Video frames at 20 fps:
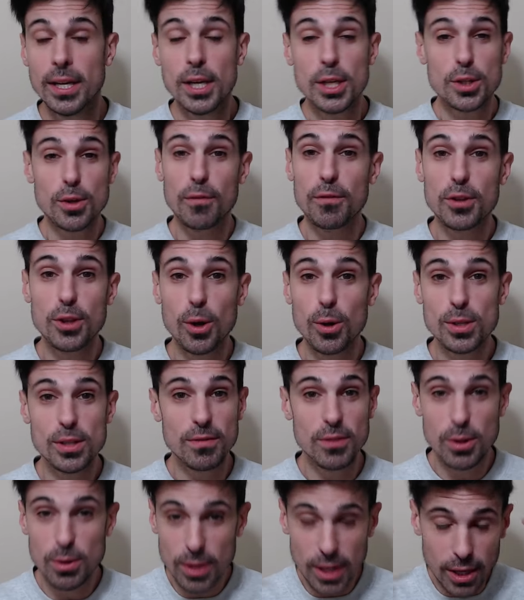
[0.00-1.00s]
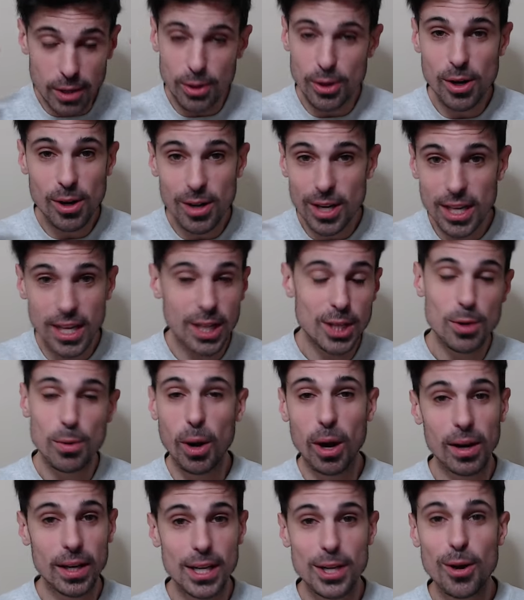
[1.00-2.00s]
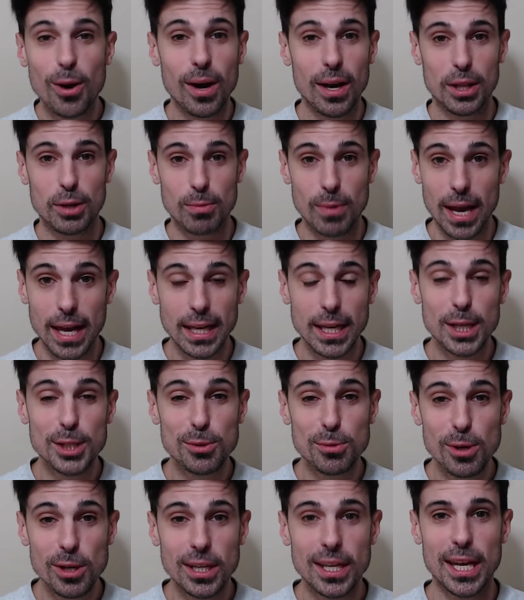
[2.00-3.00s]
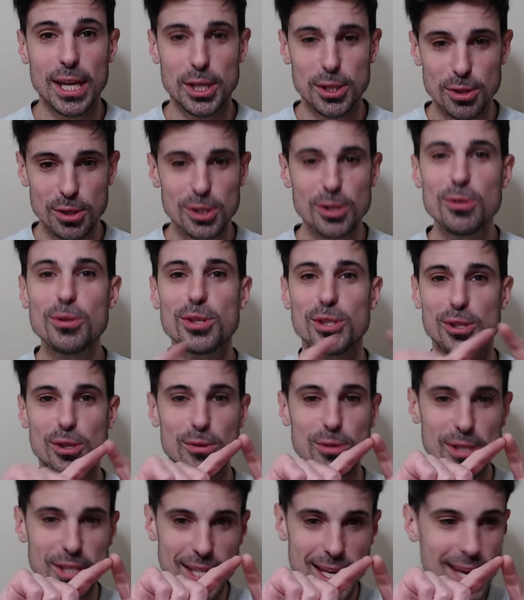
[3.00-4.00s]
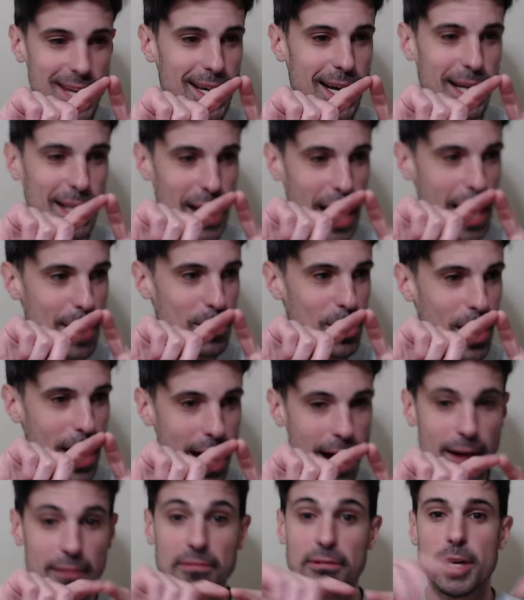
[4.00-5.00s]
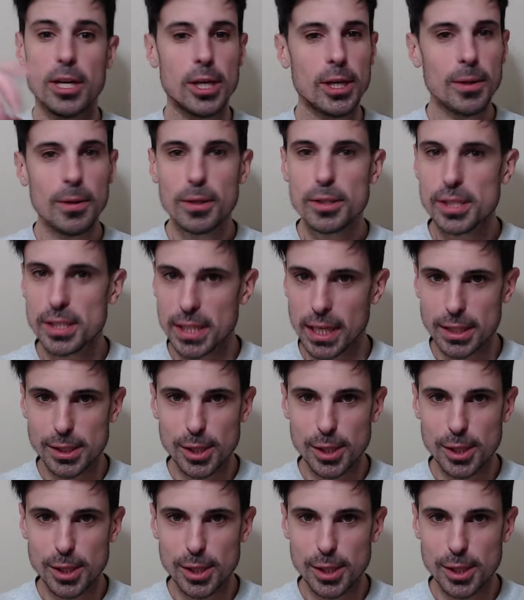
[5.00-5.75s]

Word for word: So, for those of you that are nerdy and you already know how the rankings work and you're used to seeing a climber have six